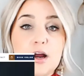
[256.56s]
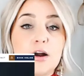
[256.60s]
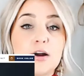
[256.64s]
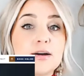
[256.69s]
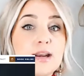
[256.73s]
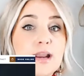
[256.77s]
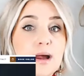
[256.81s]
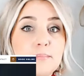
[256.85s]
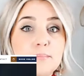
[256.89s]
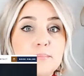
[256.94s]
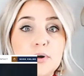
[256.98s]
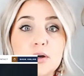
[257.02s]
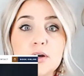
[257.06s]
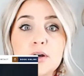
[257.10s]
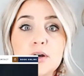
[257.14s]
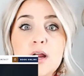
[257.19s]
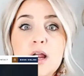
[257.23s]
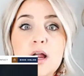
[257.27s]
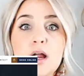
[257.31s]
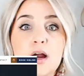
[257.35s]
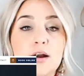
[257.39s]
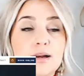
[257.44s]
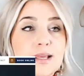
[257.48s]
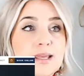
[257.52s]
Our number,
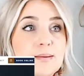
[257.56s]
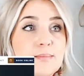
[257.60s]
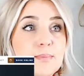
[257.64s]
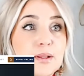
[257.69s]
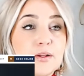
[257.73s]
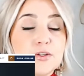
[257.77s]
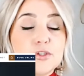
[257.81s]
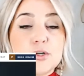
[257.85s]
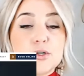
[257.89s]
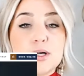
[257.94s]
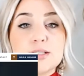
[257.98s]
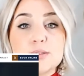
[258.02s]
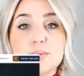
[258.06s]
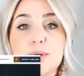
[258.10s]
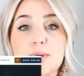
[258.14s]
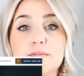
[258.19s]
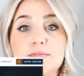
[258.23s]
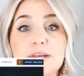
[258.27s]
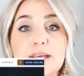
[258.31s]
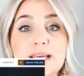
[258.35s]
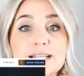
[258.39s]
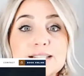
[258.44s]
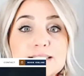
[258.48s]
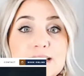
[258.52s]
our email address, we
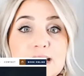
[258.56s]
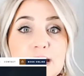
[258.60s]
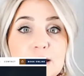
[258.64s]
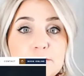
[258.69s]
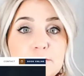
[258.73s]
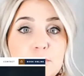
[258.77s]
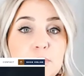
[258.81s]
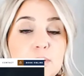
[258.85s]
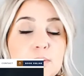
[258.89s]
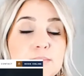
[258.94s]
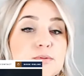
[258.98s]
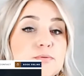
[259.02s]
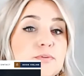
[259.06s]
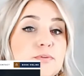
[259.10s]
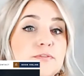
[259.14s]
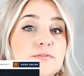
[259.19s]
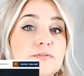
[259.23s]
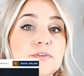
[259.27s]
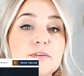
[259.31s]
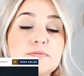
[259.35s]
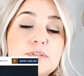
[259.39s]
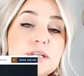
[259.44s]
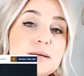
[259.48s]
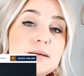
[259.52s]
have intake forms for
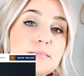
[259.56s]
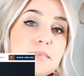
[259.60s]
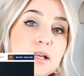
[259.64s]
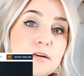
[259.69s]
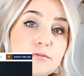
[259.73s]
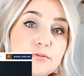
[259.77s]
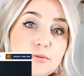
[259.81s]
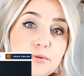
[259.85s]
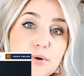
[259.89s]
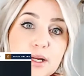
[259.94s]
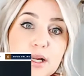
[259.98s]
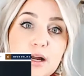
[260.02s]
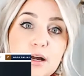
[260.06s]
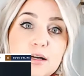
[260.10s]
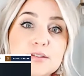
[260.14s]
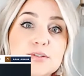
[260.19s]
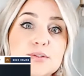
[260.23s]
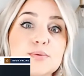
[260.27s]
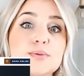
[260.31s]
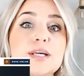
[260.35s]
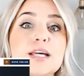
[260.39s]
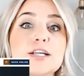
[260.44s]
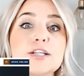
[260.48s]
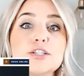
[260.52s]
15-minute free
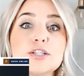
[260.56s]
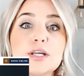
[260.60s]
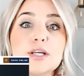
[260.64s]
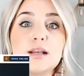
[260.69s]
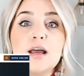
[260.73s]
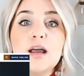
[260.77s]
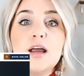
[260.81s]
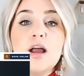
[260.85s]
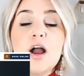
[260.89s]
consultation